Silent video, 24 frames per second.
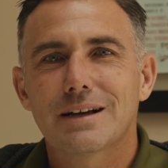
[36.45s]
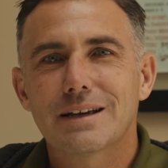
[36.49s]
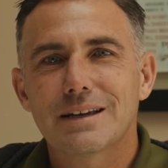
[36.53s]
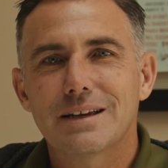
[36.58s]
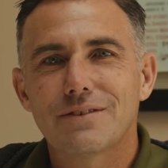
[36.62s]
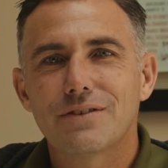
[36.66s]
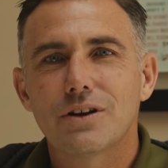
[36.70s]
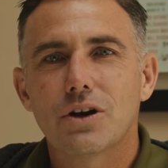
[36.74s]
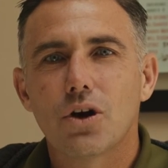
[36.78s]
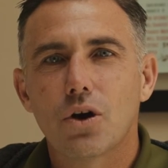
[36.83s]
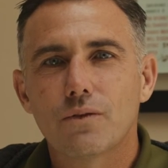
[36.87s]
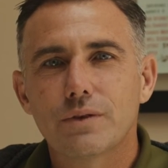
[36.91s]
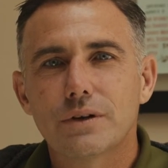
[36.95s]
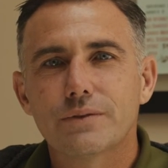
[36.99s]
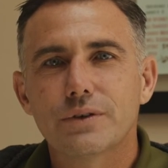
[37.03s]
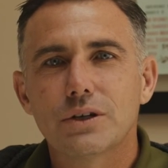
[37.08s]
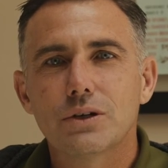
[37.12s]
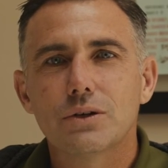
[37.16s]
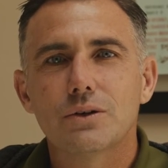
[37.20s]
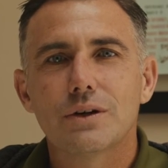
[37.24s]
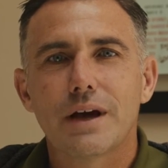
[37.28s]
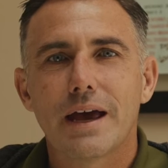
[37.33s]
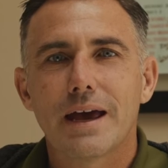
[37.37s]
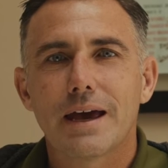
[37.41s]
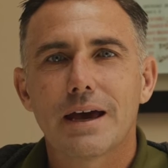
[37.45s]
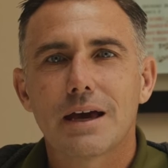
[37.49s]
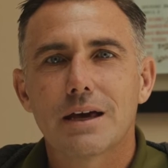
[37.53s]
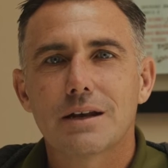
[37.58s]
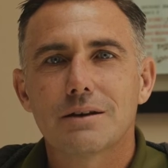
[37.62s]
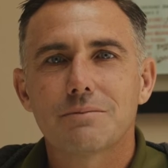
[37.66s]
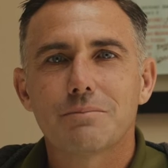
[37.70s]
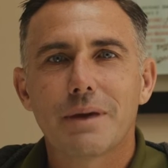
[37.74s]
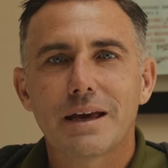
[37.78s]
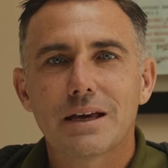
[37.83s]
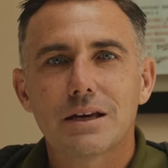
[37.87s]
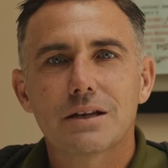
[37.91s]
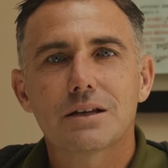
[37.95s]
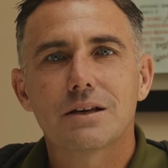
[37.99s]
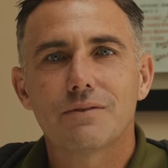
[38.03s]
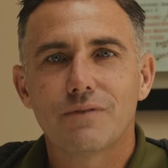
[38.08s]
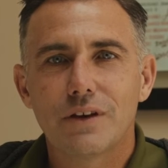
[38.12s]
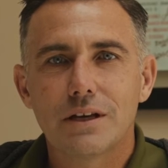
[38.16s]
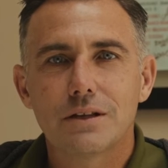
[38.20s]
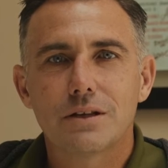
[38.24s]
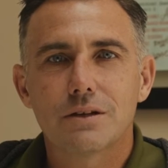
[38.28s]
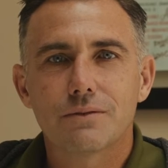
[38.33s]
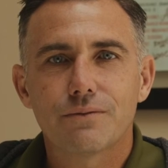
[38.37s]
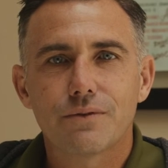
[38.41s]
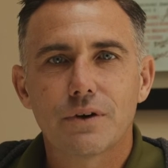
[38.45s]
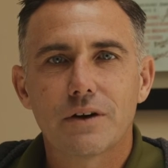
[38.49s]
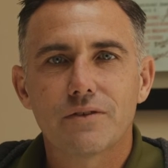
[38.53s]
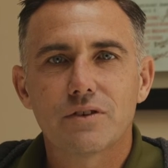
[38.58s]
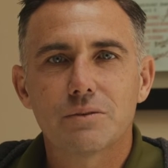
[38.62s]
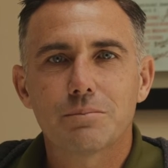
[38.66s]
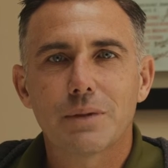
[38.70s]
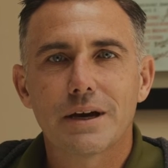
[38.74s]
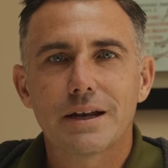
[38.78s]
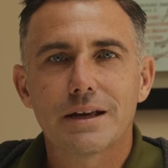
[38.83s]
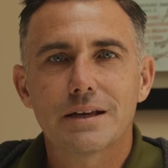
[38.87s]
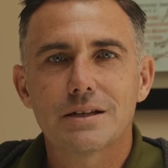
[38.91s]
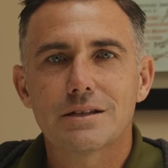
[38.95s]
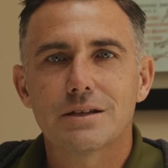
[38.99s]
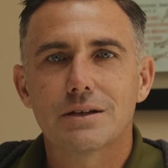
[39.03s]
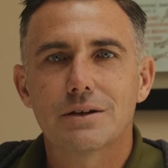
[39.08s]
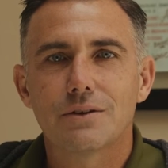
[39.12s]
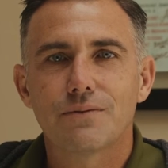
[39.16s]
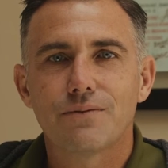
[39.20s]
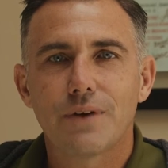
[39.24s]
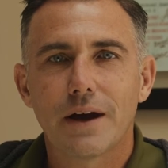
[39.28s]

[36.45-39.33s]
give an overview and make it convenient for everybody to